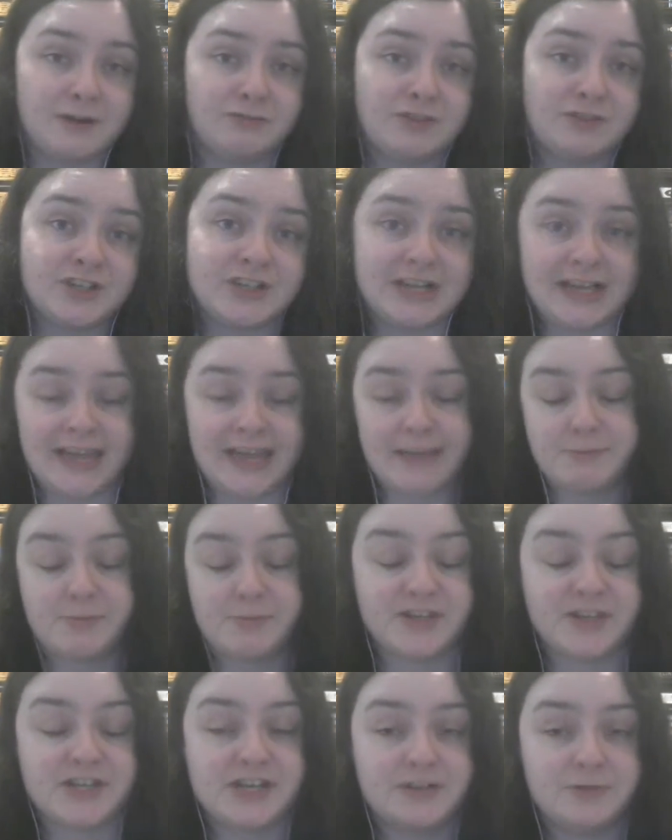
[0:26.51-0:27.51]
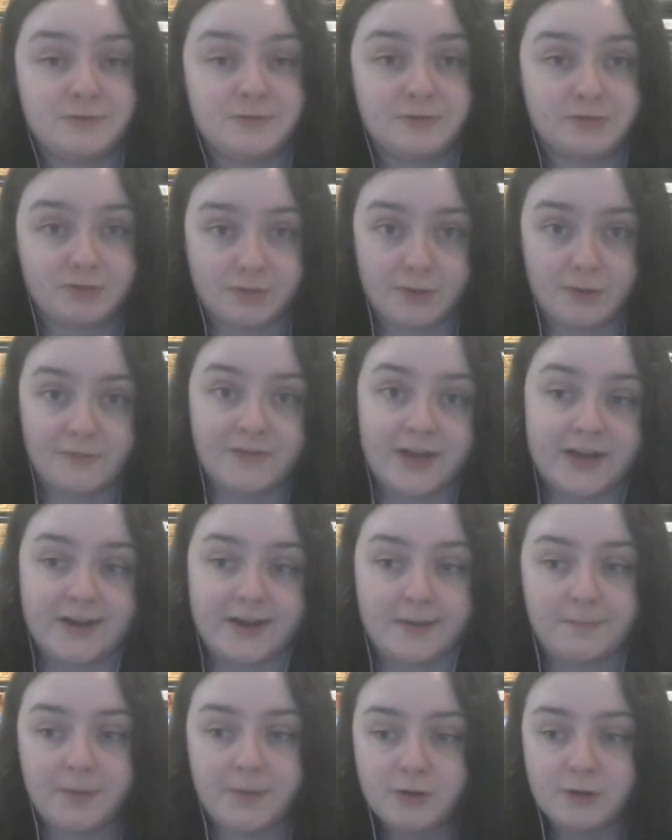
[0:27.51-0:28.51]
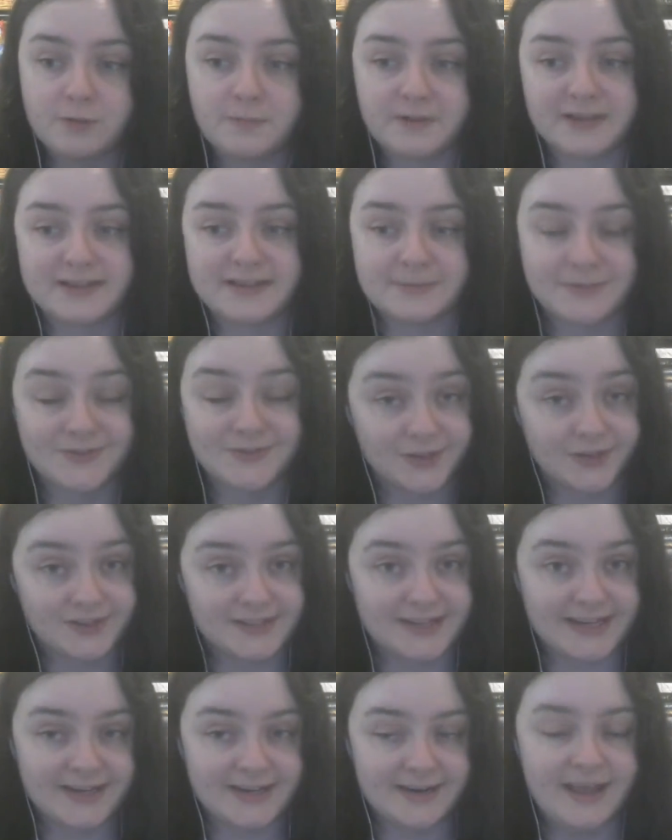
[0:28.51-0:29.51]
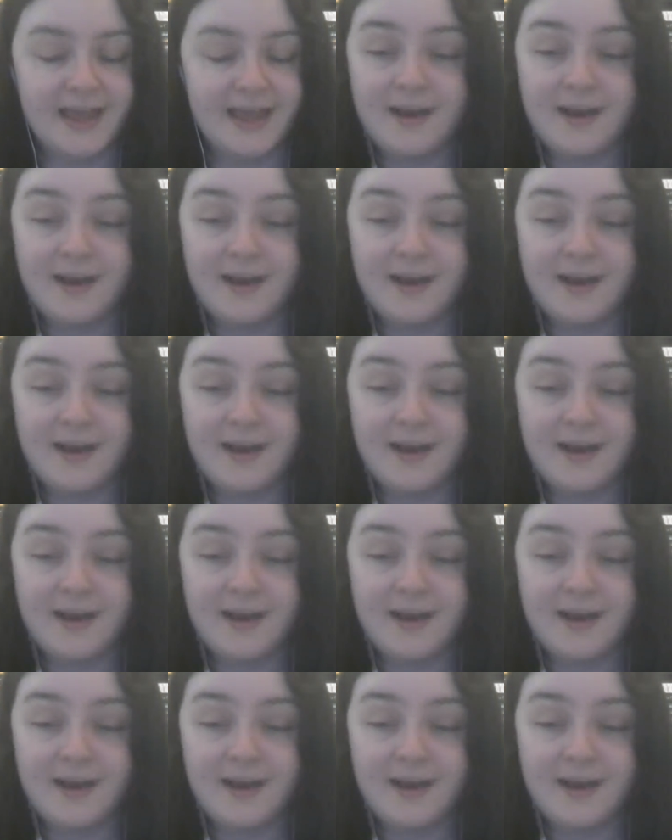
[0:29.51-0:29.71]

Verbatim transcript: Originally came on my channel through via a poll because it was voted in.